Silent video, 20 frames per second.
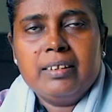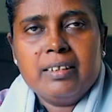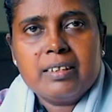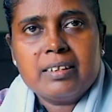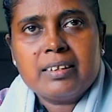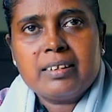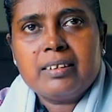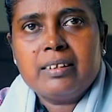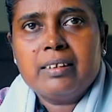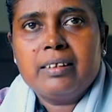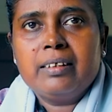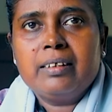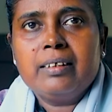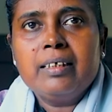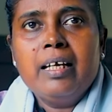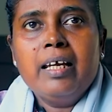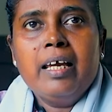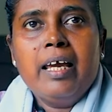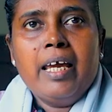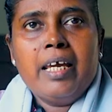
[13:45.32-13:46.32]
duster
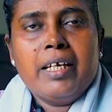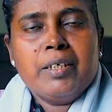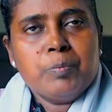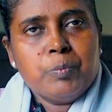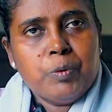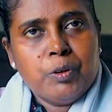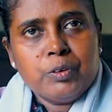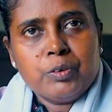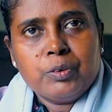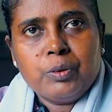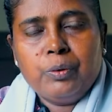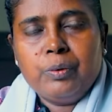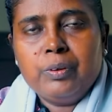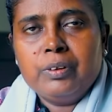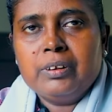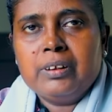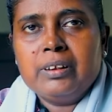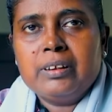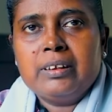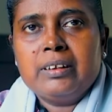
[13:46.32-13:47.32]
and pot
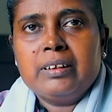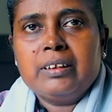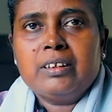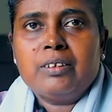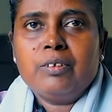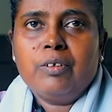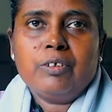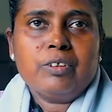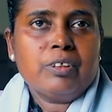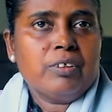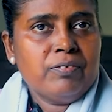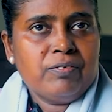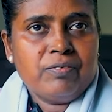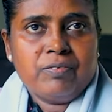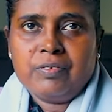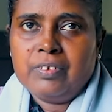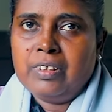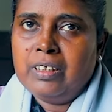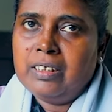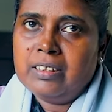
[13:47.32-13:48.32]
holders, lot
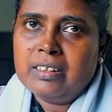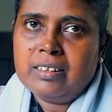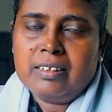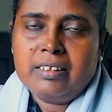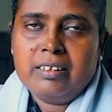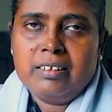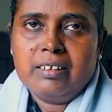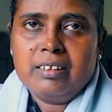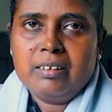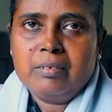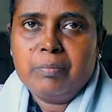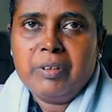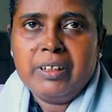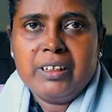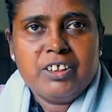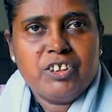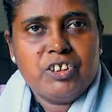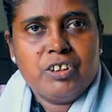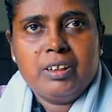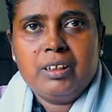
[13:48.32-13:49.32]
of stitching,
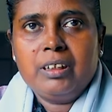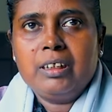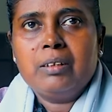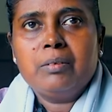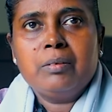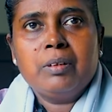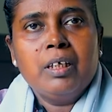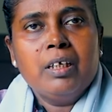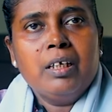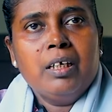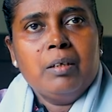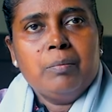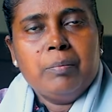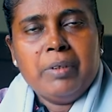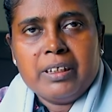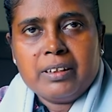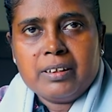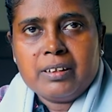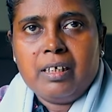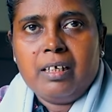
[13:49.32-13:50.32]
bed sheet,
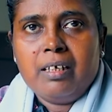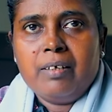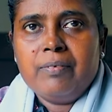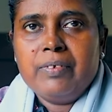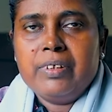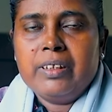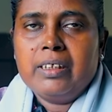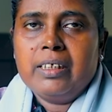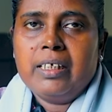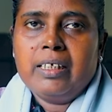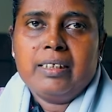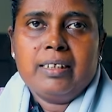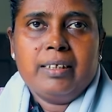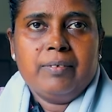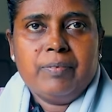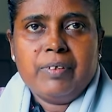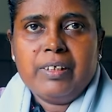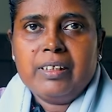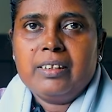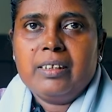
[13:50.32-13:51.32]
bed cover and
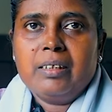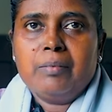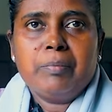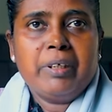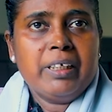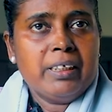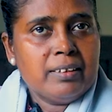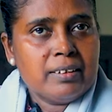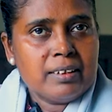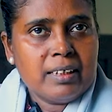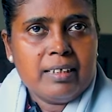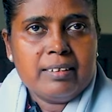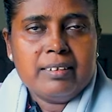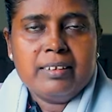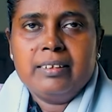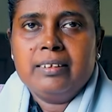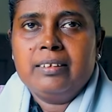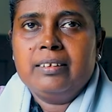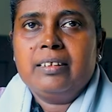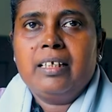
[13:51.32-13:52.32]
everything, bed
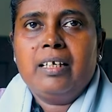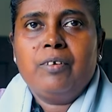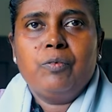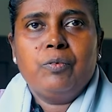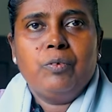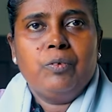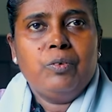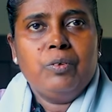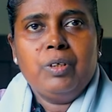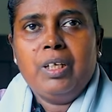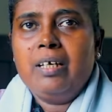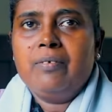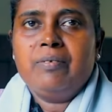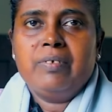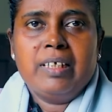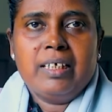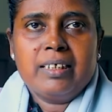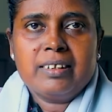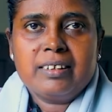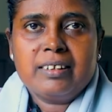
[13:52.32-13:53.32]
runner, all are
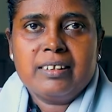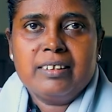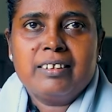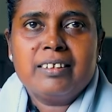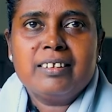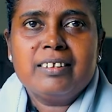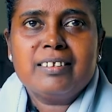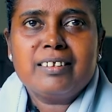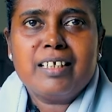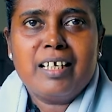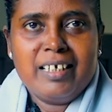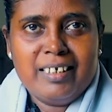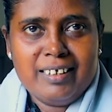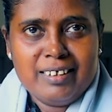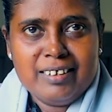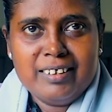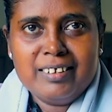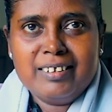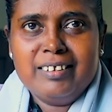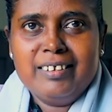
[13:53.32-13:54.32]
we are stitching, I
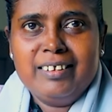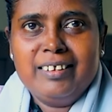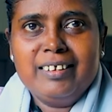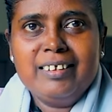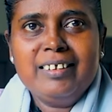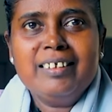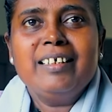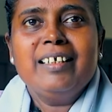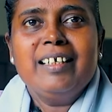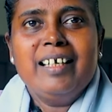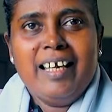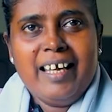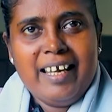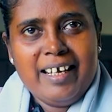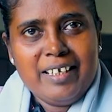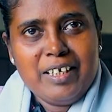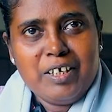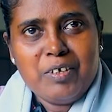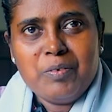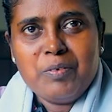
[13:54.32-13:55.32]
learn here.
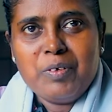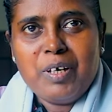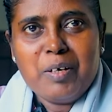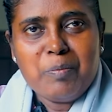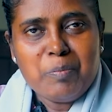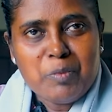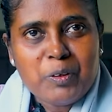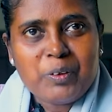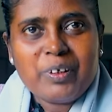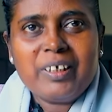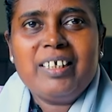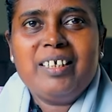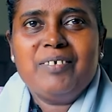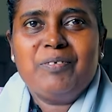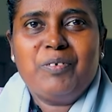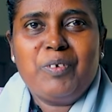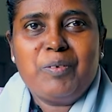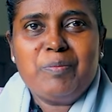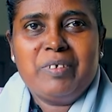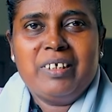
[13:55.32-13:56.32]
And now I'm okay
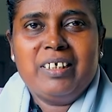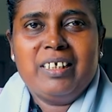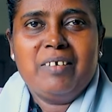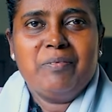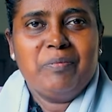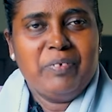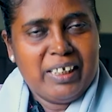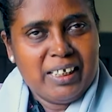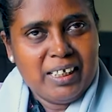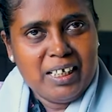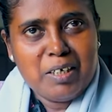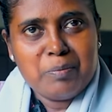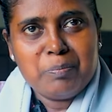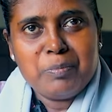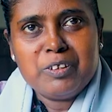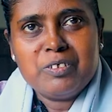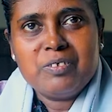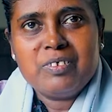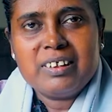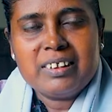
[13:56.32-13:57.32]
from here, very
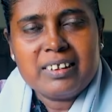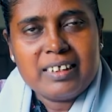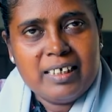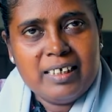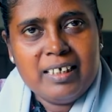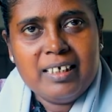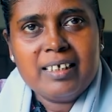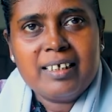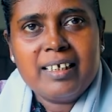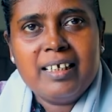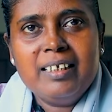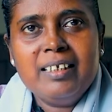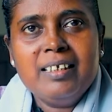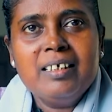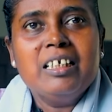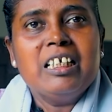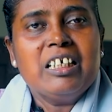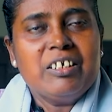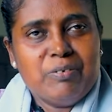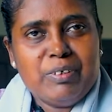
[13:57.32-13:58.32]
happy to staying and
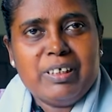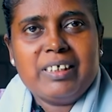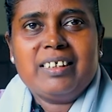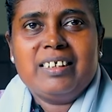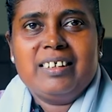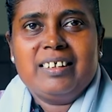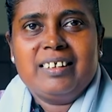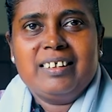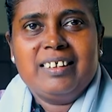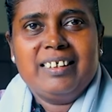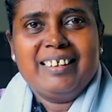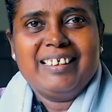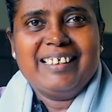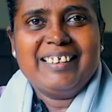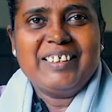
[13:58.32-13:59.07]
working here.